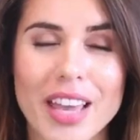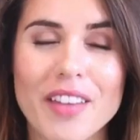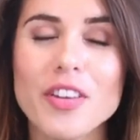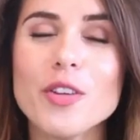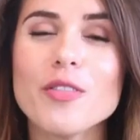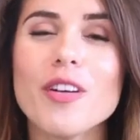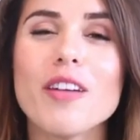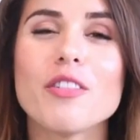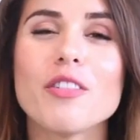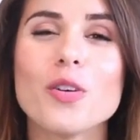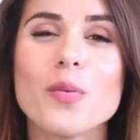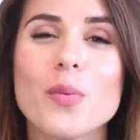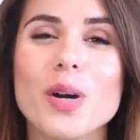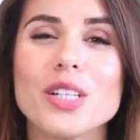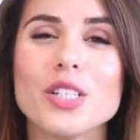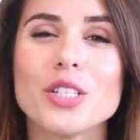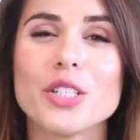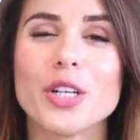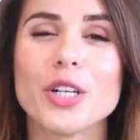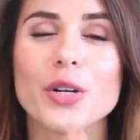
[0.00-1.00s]
If you've ever
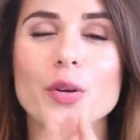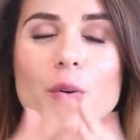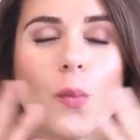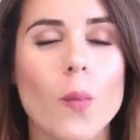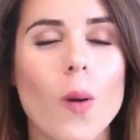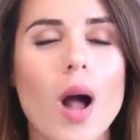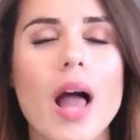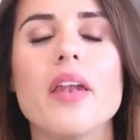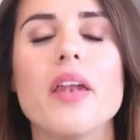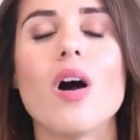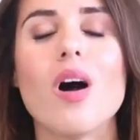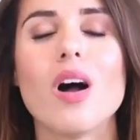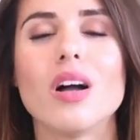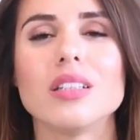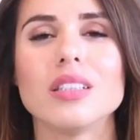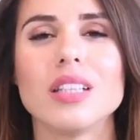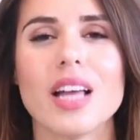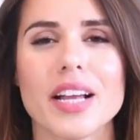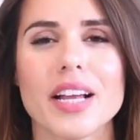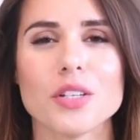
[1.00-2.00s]
wondered what
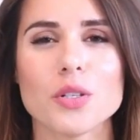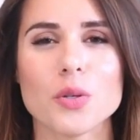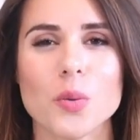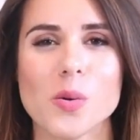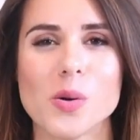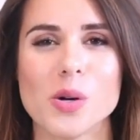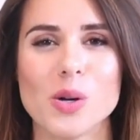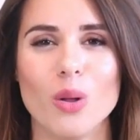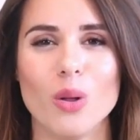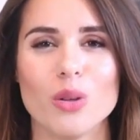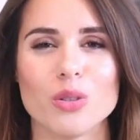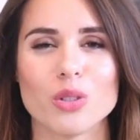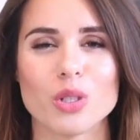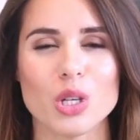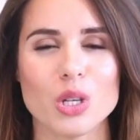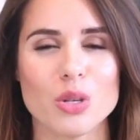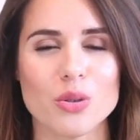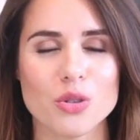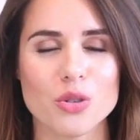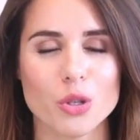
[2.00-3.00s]
online tools
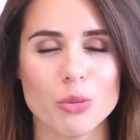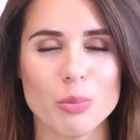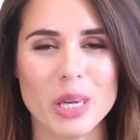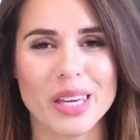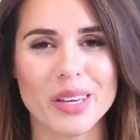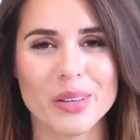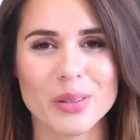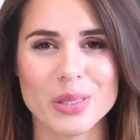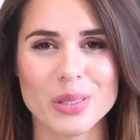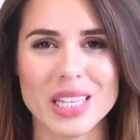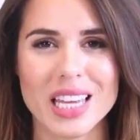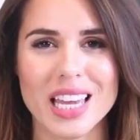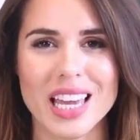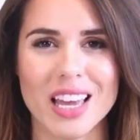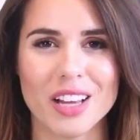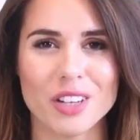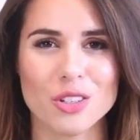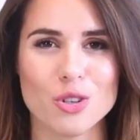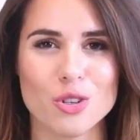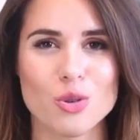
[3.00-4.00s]
you should be
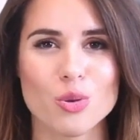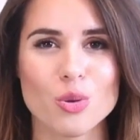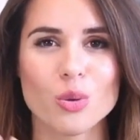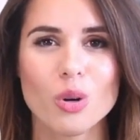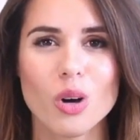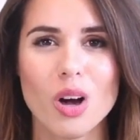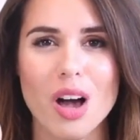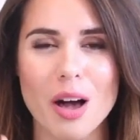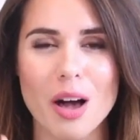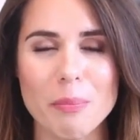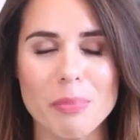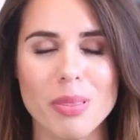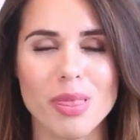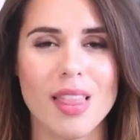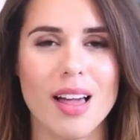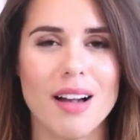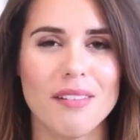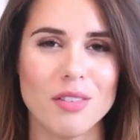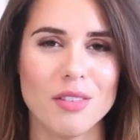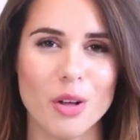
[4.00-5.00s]
using to
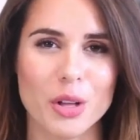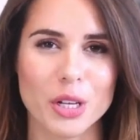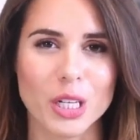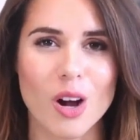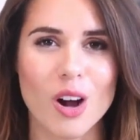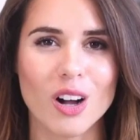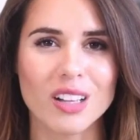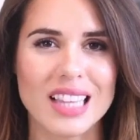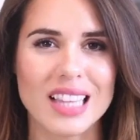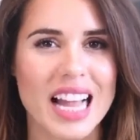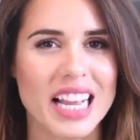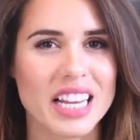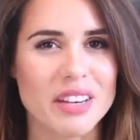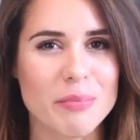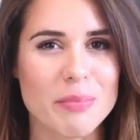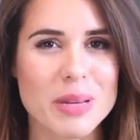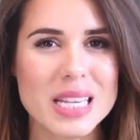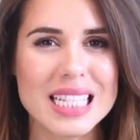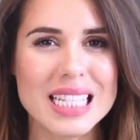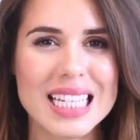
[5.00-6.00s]
uplevel your
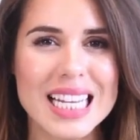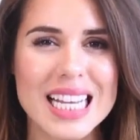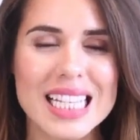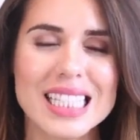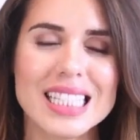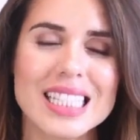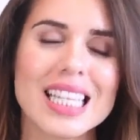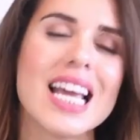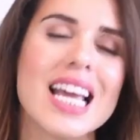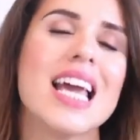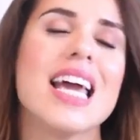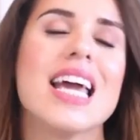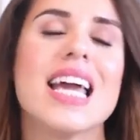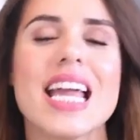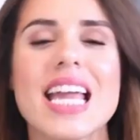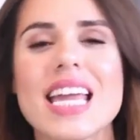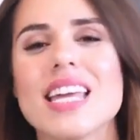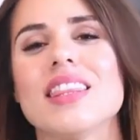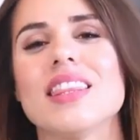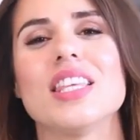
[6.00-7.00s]
online business,
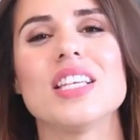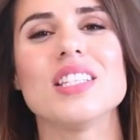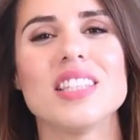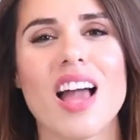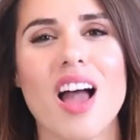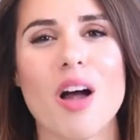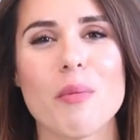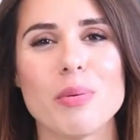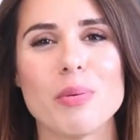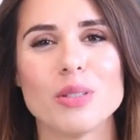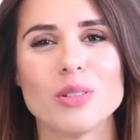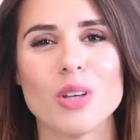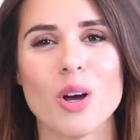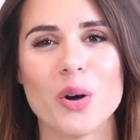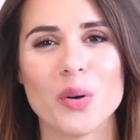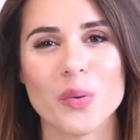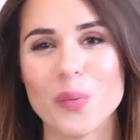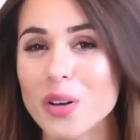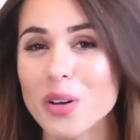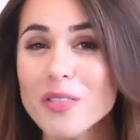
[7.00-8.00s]
in this
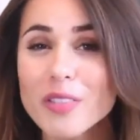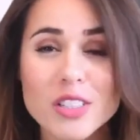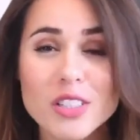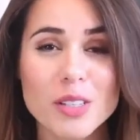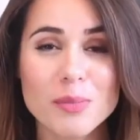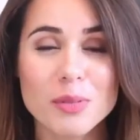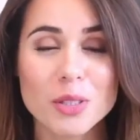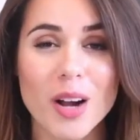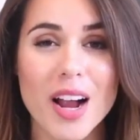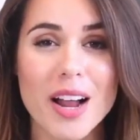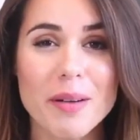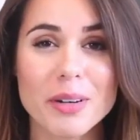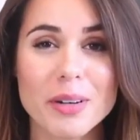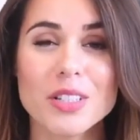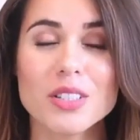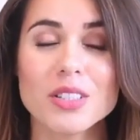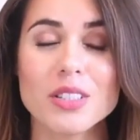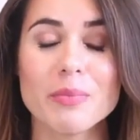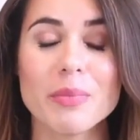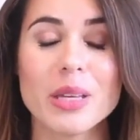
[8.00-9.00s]
episode, one of our
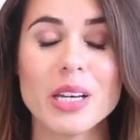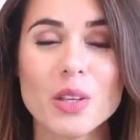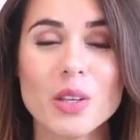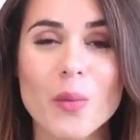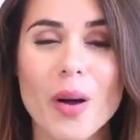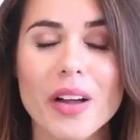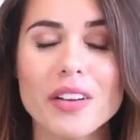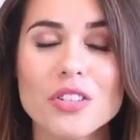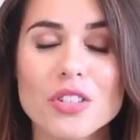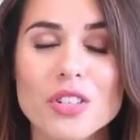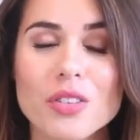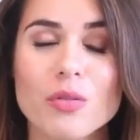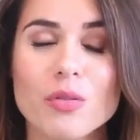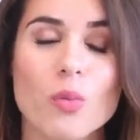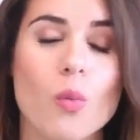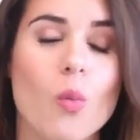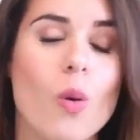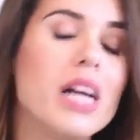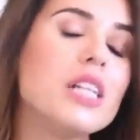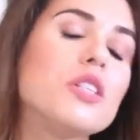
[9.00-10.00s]
subscribers submitted the question
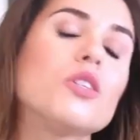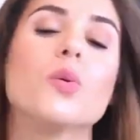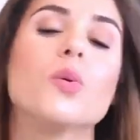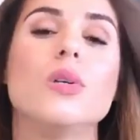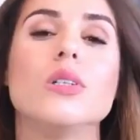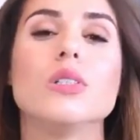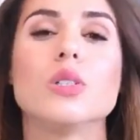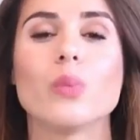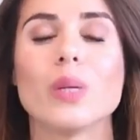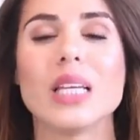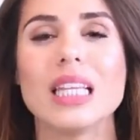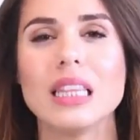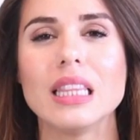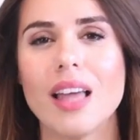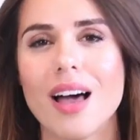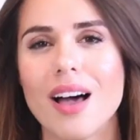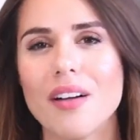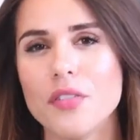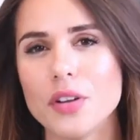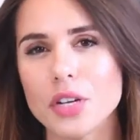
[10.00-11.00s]
what tools we
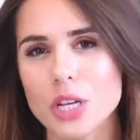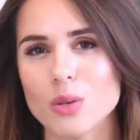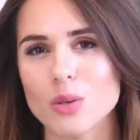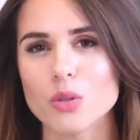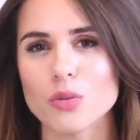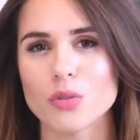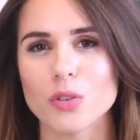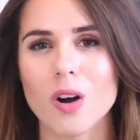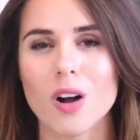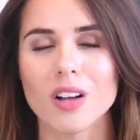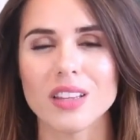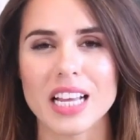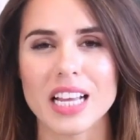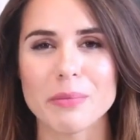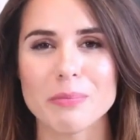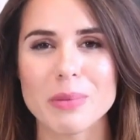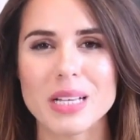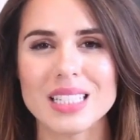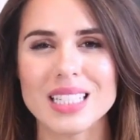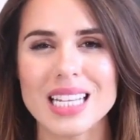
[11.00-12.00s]
love and use for
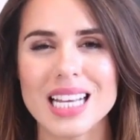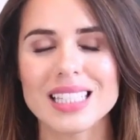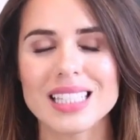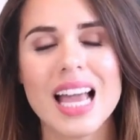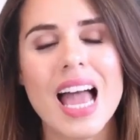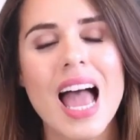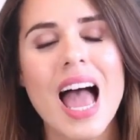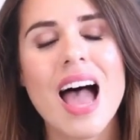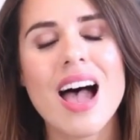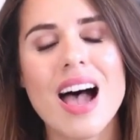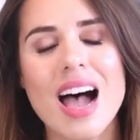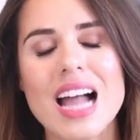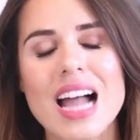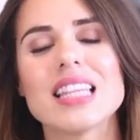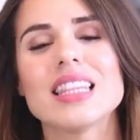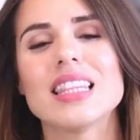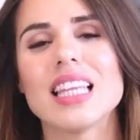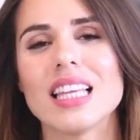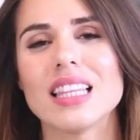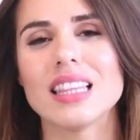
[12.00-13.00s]
online business.
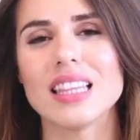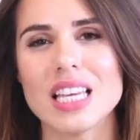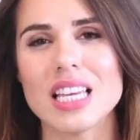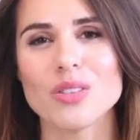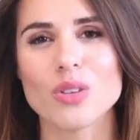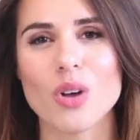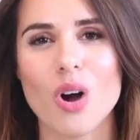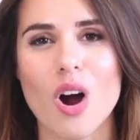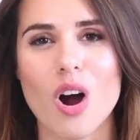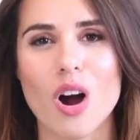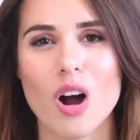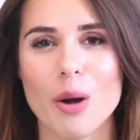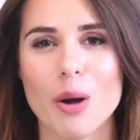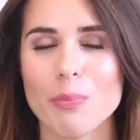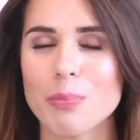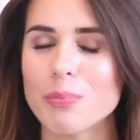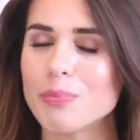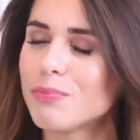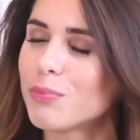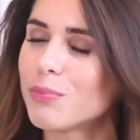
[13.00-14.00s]
I think these
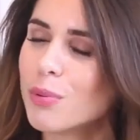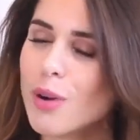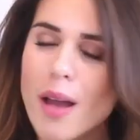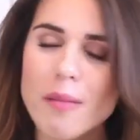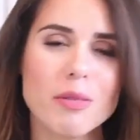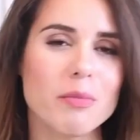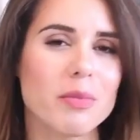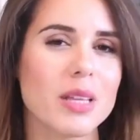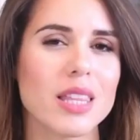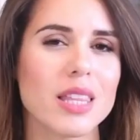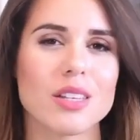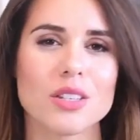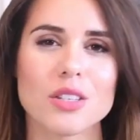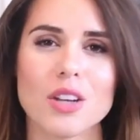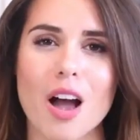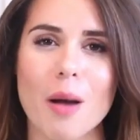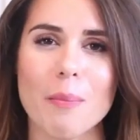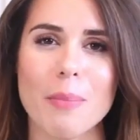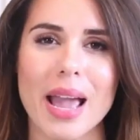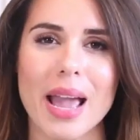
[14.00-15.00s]
are probably the
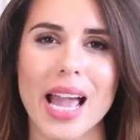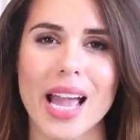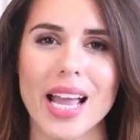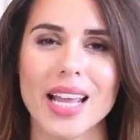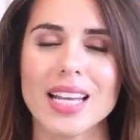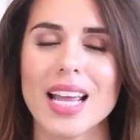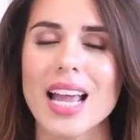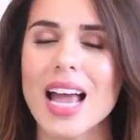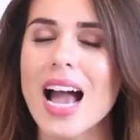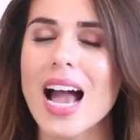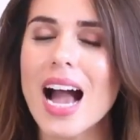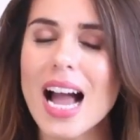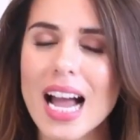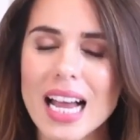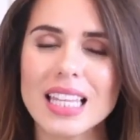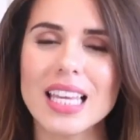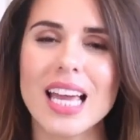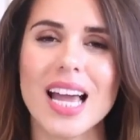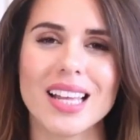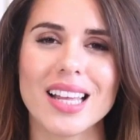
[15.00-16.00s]
top eight.
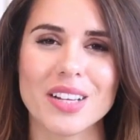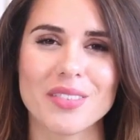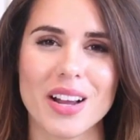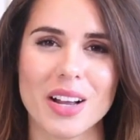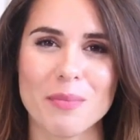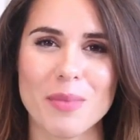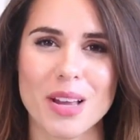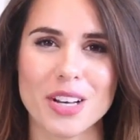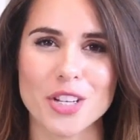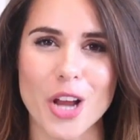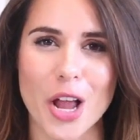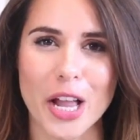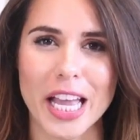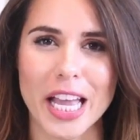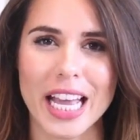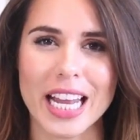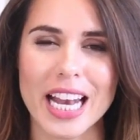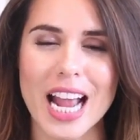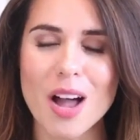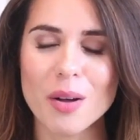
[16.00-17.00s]
Highly, highly recommend
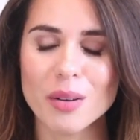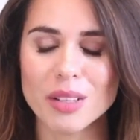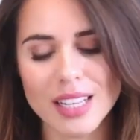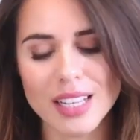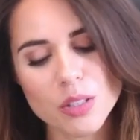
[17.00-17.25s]
checking it out.